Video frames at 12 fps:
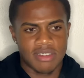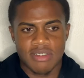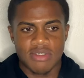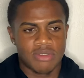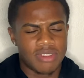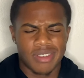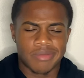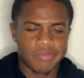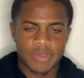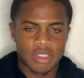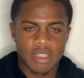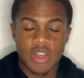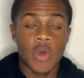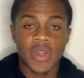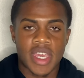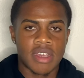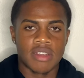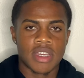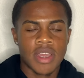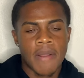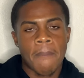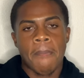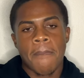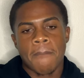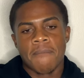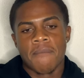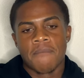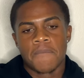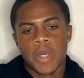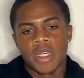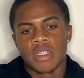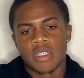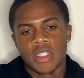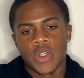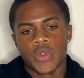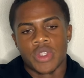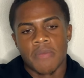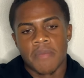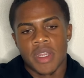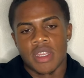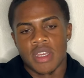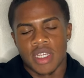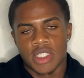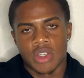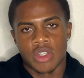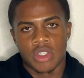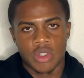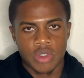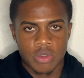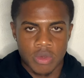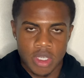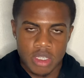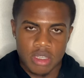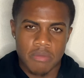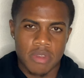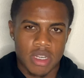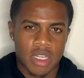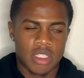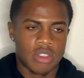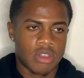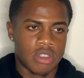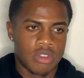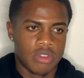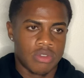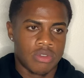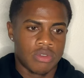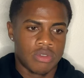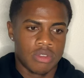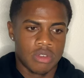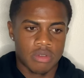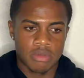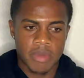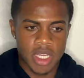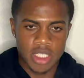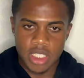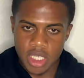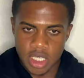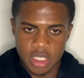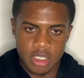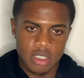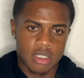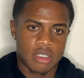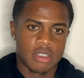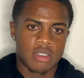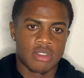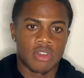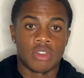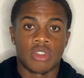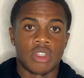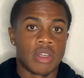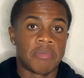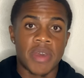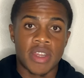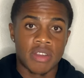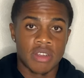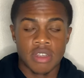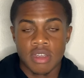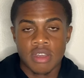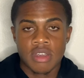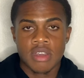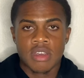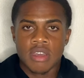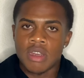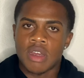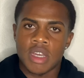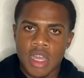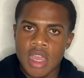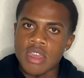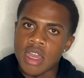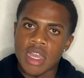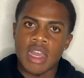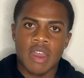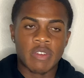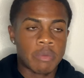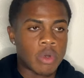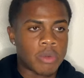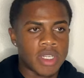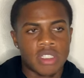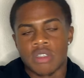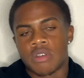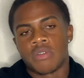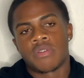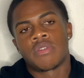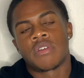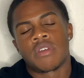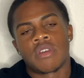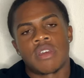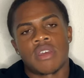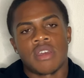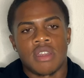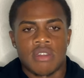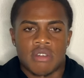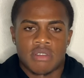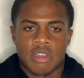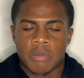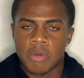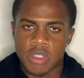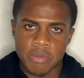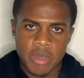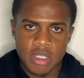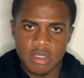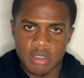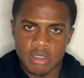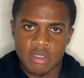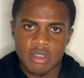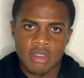Yo, you know, no one cared. But, you know, the minute I started to lose weight, the minute I started to, you know, make a change, started to look better, you know, I, I got comfortable with myself and you know, I started posting pictures.